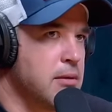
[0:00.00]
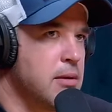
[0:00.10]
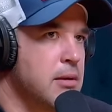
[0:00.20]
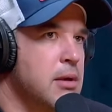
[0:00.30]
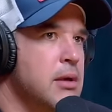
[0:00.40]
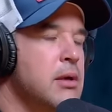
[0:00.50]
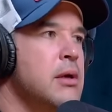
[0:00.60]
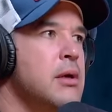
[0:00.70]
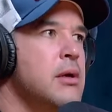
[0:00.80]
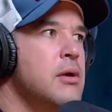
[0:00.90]
That's right.
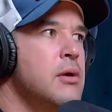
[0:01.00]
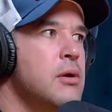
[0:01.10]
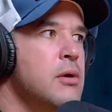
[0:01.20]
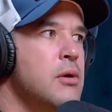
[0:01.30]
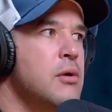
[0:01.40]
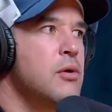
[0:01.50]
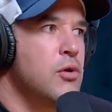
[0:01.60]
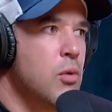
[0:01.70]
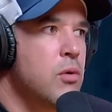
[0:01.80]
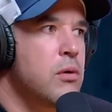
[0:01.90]

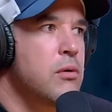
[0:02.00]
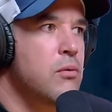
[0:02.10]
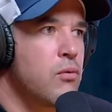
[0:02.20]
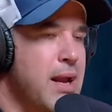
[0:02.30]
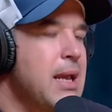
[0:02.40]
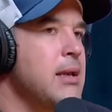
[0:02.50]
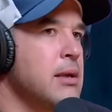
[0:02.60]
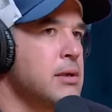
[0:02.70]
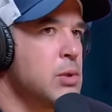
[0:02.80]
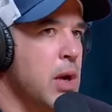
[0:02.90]
your
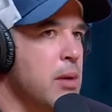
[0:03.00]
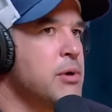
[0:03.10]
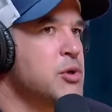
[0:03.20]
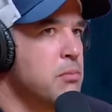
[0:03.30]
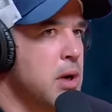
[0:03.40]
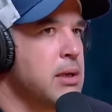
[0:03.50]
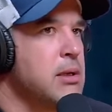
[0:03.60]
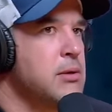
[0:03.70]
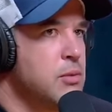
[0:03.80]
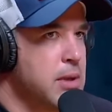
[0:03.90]
rating to how much
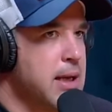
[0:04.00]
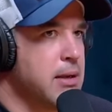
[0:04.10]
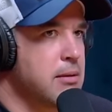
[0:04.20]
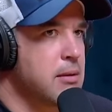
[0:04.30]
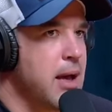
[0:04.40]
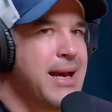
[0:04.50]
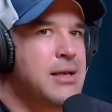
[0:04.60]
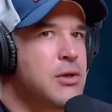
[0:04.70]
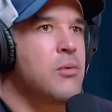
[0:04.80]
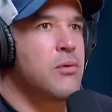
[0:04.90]
money you get. I
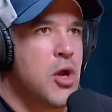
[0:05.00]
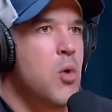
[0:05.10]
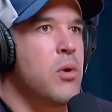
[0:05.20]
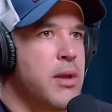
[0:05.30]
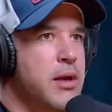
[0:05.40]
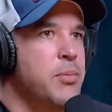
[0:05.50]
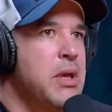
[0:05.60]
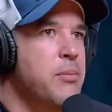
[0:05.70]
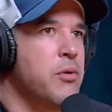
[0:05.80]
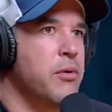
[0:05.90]
don't know a lot of people